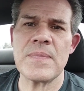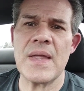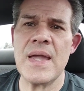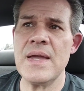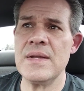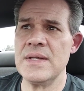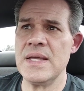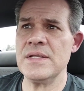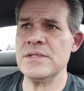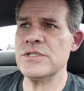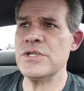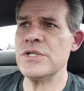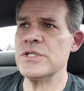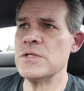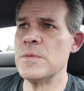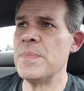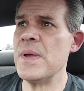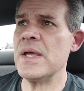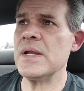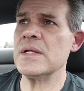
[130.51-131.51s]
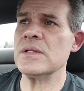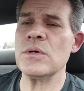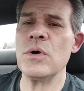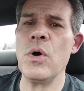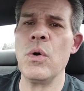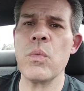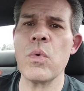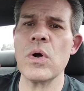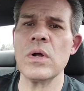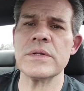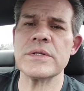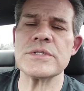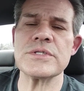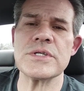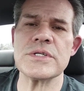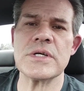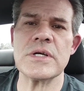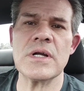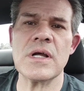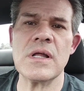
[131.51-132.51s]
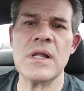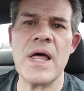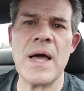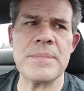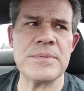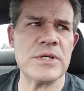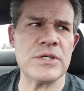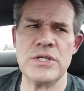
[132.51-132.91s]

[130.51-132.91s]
and anticipating the whole world is just going to collapse.